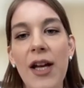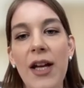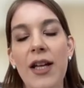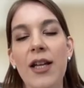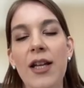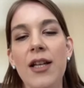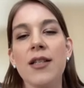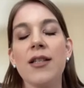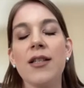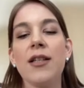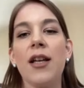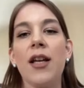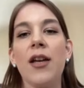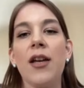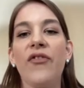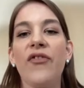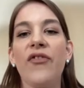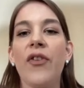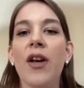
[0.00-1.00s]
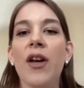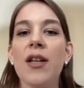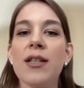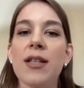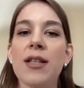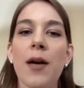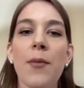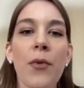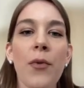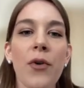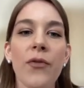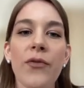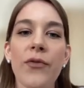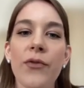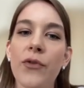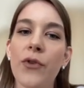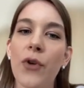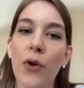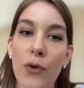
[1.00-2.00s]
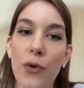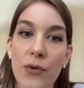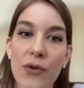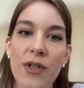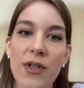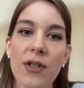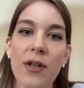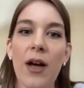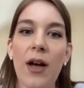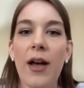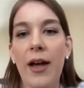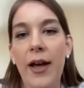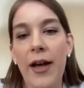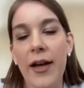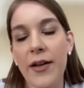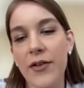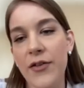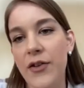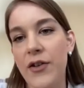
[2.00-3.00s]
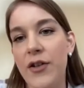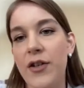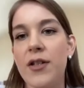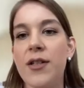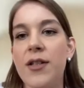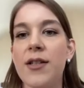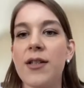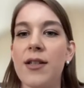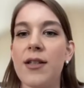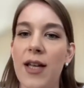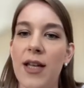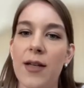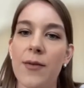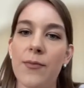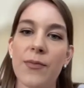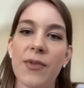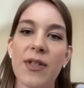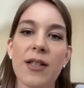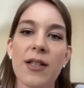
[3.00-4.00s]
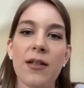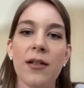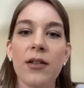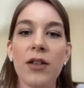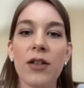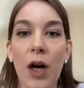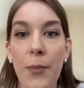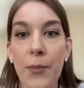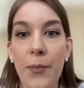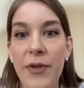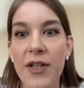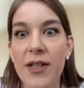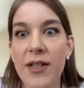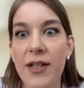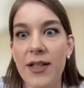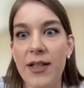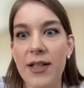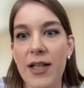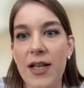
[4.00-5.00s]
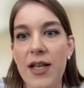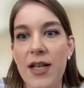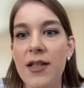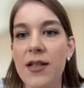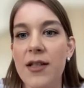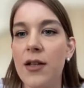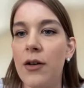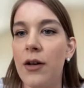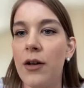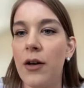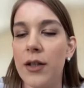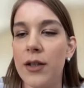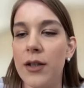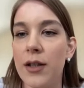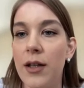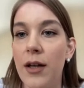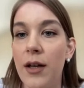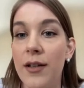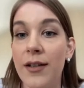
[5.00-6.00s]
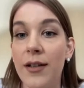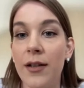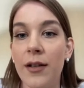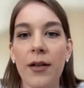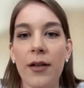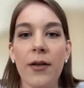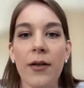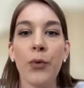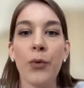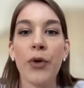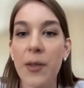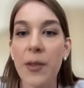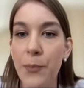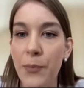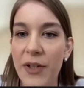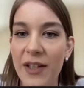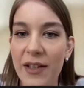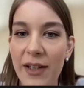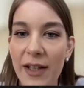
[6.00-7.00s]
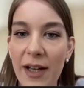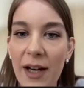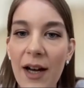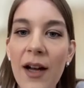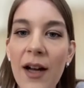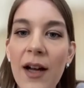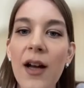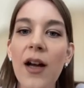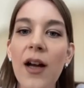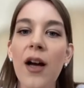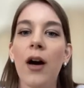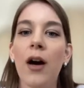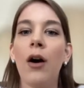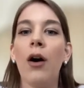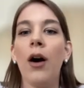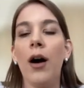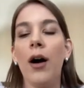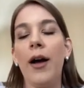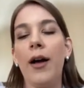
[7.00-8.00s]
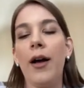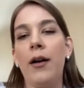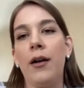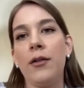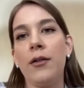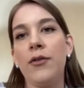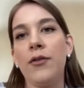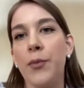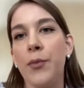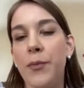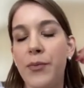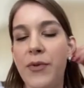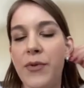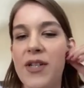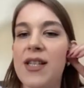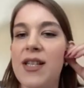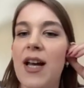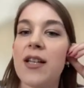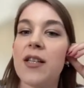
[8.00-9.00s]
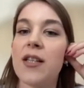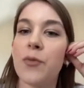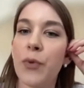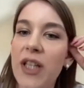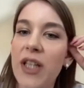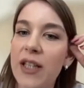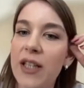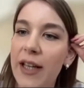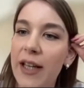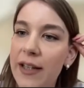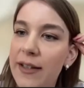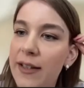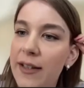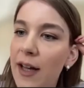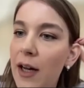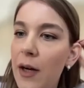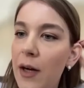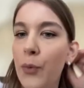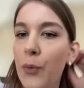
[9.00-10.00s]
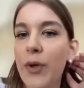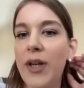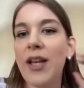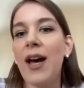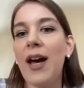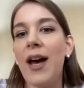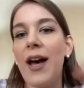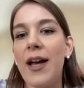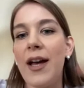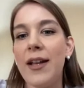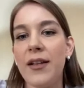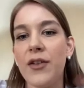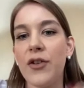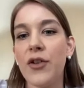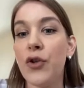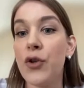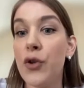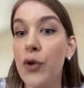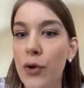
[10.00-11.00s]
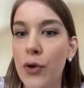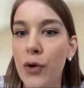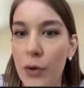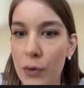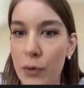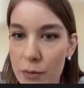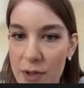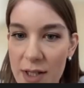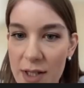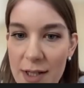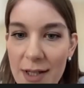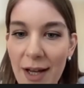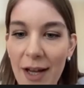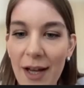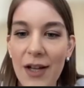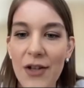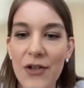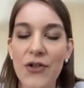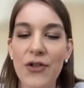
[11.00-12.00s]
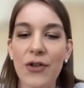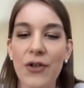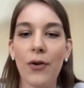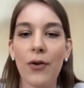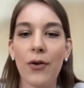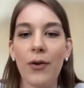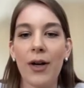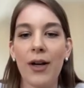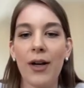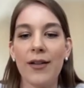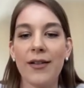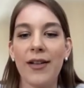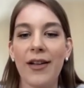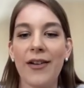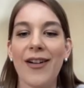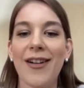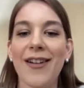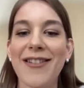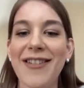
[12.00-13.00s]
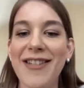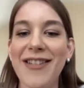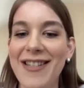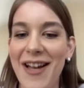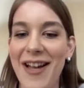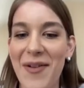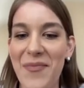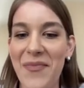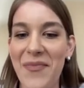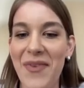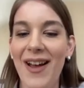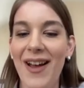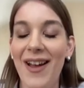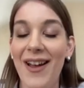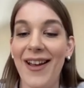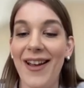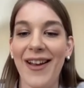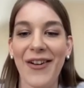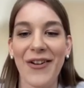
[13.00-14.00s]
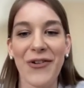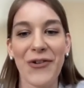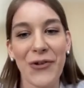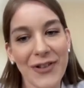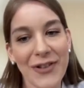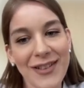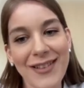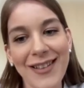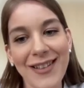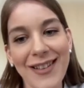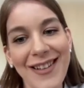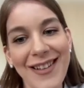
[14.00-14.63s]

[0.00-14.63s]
is if some of those actors, names, topics exist on Wikipedia, or to be precise, Wikidata, we added Q codes. So there are some good